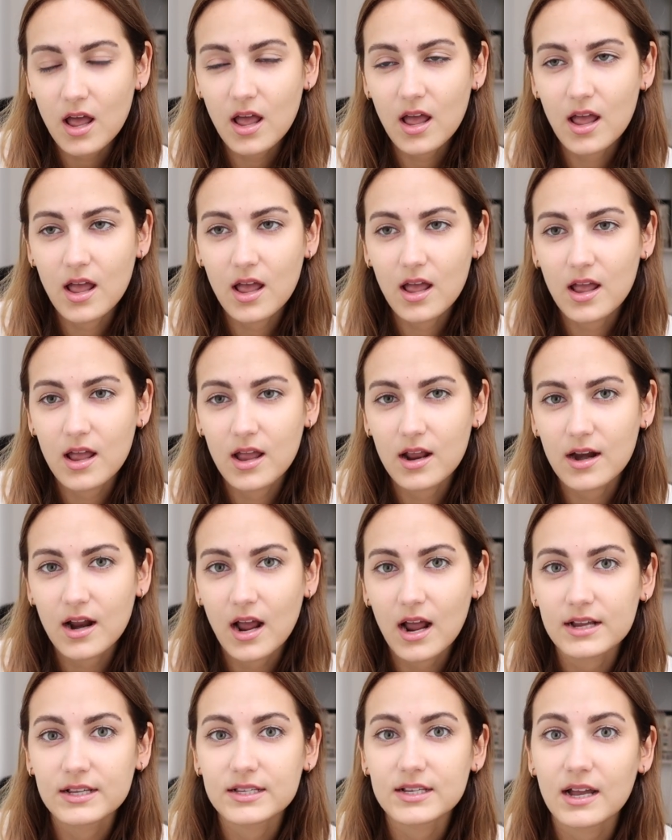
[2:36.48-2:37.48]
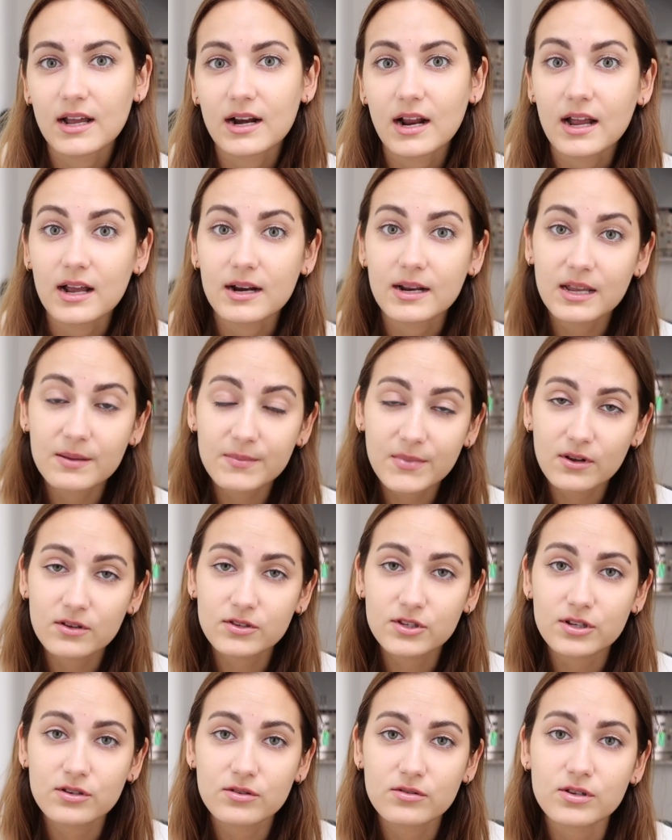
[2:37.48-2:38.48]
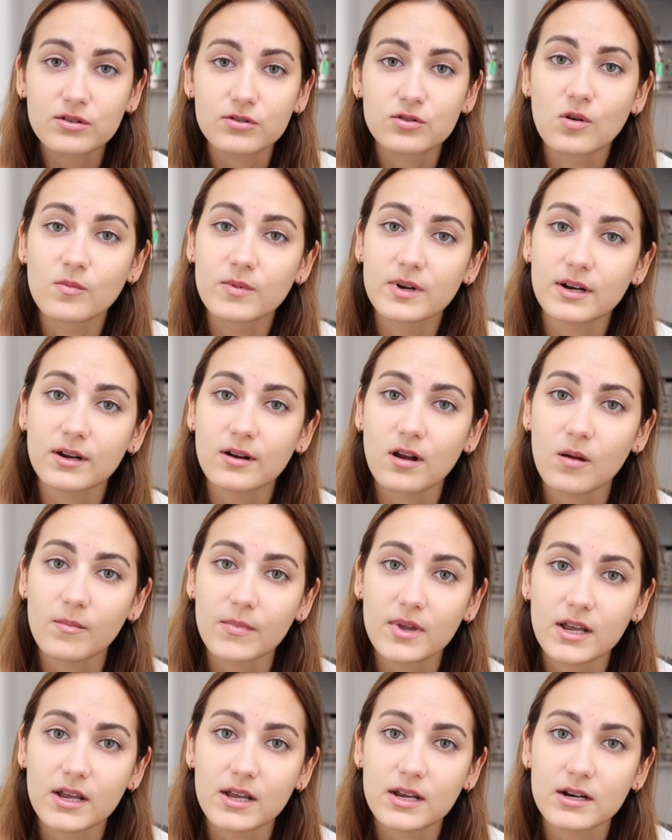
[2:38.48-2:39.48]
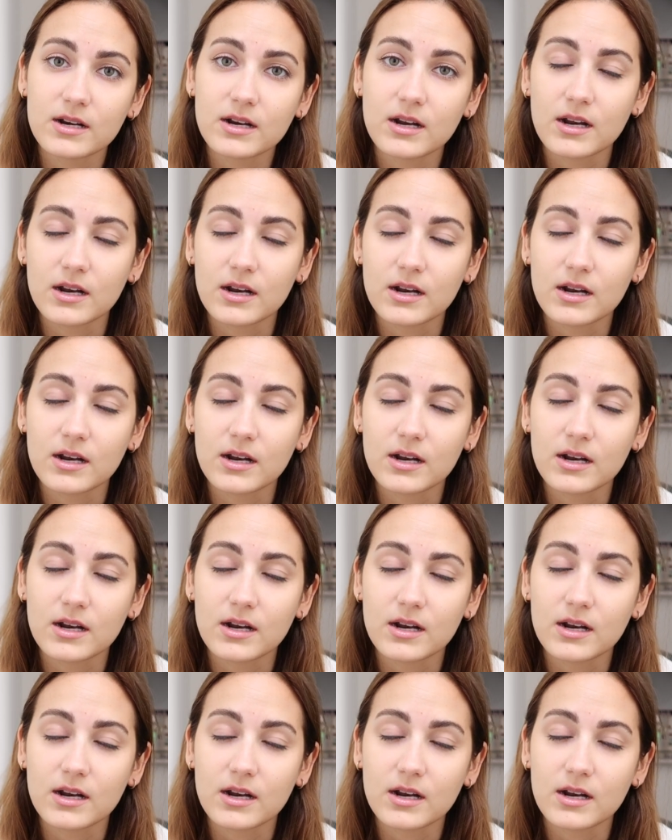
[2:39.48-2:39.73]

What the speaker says: And I said, I had emailed you, you told me to come in.